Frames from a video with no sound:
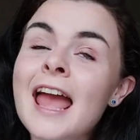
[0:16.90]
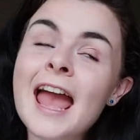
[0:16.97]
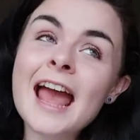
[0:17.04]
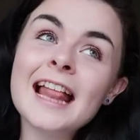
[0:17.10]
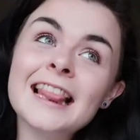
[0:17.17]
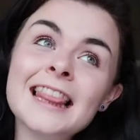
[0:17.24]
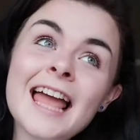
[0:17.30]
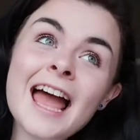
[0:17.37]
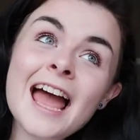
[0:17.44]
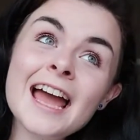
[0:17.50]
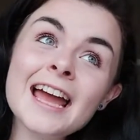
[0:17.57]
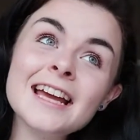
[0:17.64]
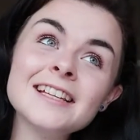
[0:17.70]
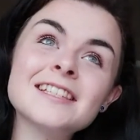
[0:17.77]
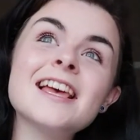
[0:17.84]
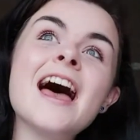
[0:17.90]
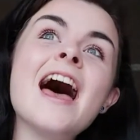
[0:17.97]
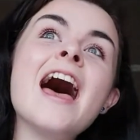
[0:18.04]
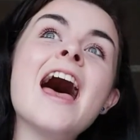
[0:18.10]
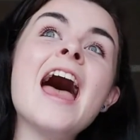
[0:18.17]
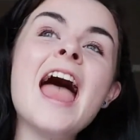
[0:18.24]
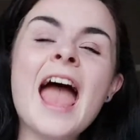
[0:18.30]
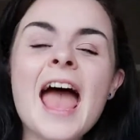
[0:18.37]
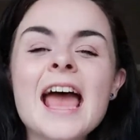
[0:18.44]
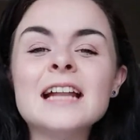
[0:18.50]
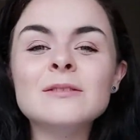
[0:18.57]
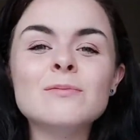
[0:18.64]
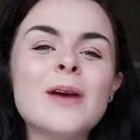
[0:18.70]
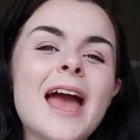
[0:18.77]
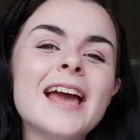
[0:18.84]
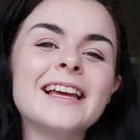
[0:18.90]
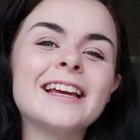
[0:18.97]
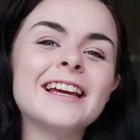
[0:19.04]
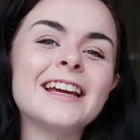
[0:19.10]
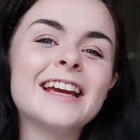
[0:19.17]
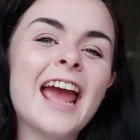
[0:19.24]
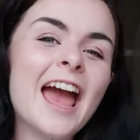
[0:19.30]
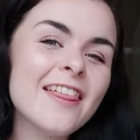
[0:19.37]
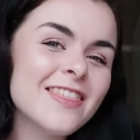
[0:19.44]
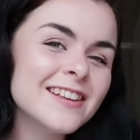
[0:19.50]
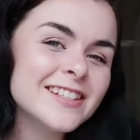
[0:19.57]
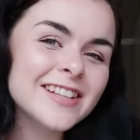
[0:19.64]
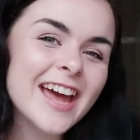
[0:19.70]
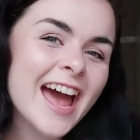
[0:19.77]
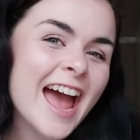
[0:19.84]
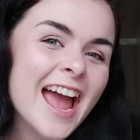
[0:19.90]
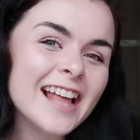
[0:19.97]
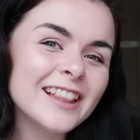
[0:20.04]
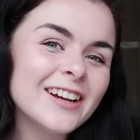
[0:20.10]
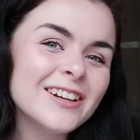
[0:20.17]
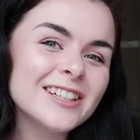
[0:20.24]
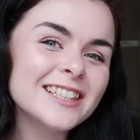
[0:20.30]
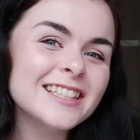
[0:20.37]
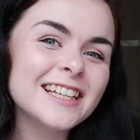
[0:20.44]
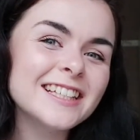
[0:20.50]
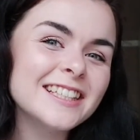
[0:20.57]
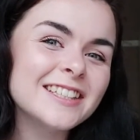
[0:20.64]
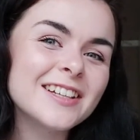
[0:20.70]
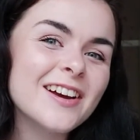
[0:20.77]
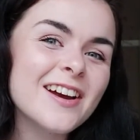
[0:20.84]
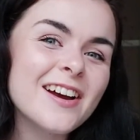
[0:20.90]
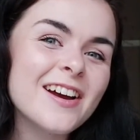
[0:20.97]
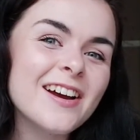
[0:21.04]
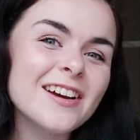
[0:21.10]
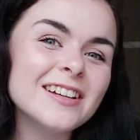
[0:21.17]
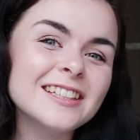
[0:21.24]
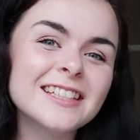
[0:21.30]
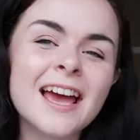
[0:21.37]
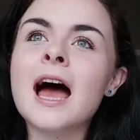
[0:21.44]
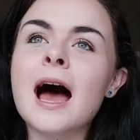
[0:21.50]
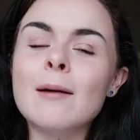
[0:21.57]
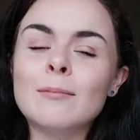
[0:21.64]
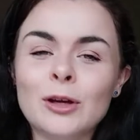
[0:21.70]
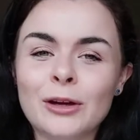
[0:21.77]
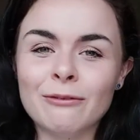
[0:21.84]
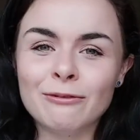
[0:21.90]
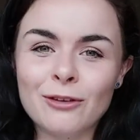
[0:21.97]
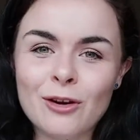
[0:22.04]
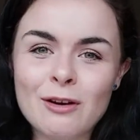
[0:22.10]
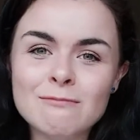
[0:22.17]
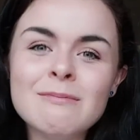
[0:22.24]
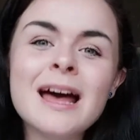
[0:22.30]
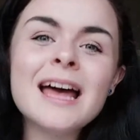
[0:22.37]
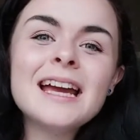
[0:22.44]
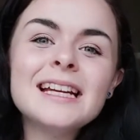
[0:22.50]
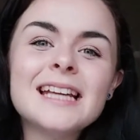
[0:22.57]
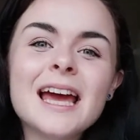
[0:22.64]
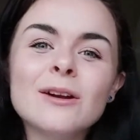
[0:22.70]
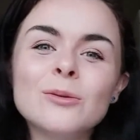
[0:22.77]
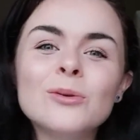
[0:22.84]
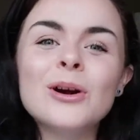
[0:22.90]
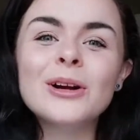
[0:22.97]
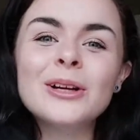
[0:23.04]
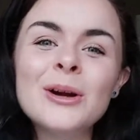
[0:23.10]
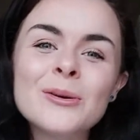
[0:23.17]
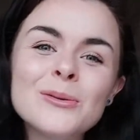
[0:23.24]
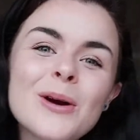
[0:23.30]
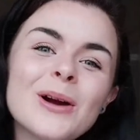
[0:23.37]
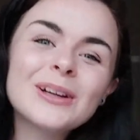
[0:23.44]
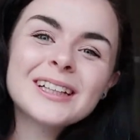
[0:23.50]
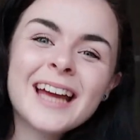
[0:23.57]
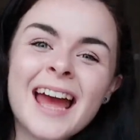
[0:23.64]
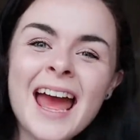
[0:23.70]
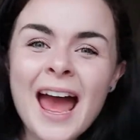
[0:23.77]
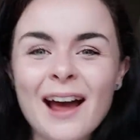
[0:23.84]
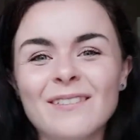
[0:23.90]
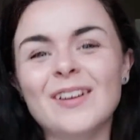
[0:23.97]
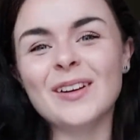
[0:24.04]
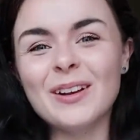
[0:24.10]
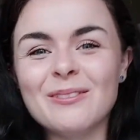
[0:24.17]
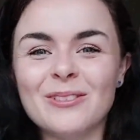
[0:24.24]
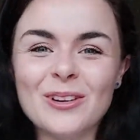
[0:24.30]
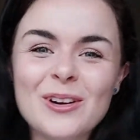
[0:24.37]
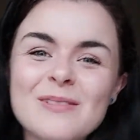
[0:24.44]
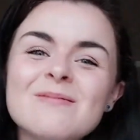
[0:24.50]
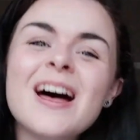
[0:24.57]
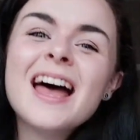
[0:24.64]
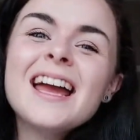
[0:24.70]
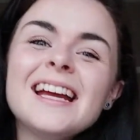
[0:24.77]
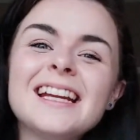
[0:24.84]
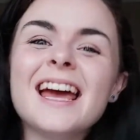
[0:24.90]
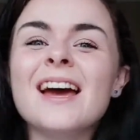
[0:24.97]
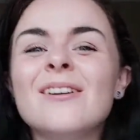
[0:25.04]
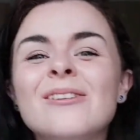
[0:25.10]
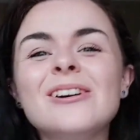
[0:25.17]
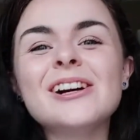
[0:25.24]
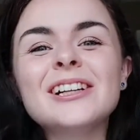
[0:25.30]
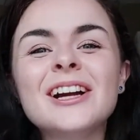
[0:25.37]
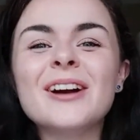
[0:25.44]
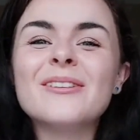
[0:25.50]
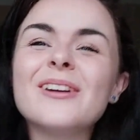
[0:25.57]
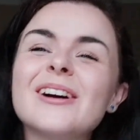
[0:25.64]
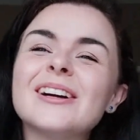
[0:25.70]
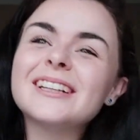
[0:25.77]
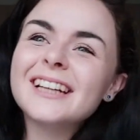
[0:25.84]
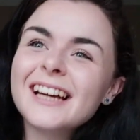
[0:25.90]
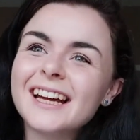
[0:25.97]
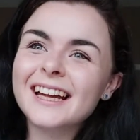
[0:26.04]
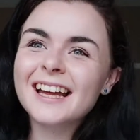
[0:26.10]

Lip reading: Eliza, and Peggy, the Schuyler sisters. I'm looking for a mind at work, work. I'm looking for a mind at work, work.